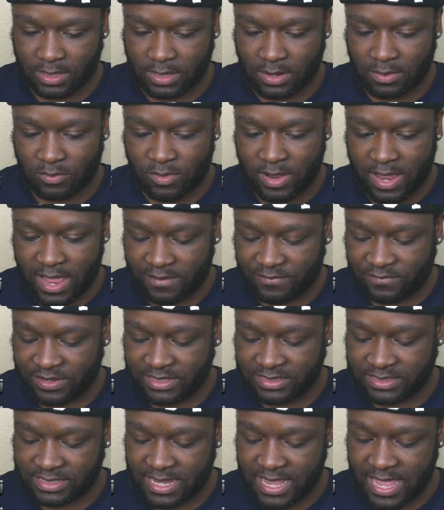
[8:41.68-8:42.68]
We'll have
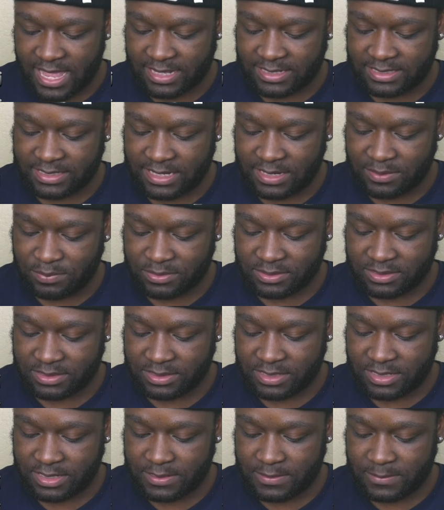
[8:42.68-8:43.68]
Visa at
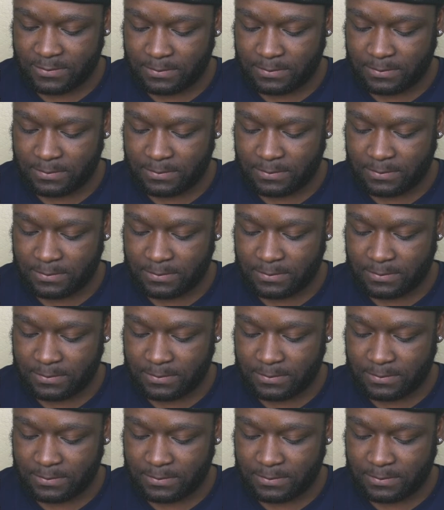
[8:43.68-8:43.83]
10%.